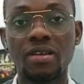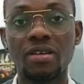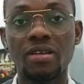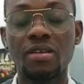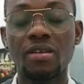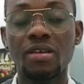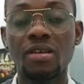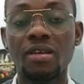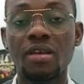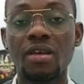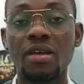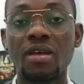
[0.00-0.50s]
eye.
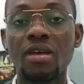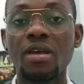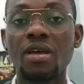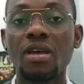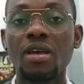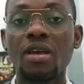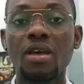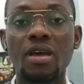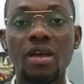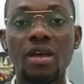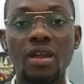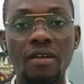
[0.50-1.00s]

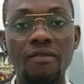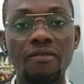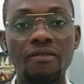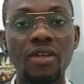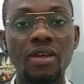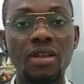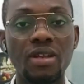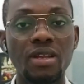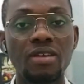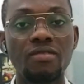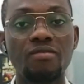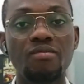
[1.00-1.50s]
And
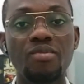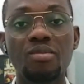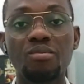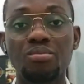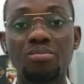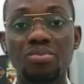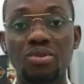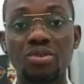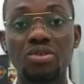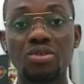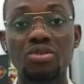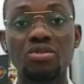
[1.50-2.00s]
after they've
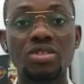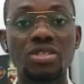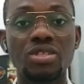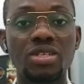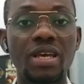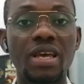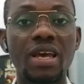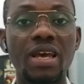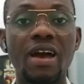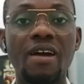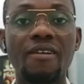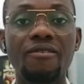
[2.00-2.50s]
been
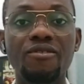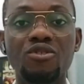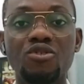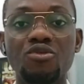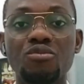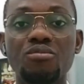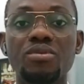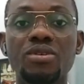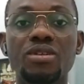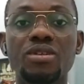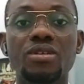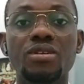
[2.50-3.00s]
produced, they have
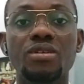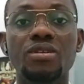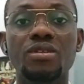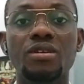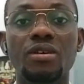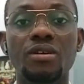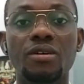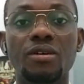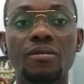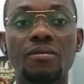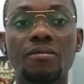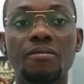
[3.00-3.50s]
to be
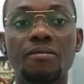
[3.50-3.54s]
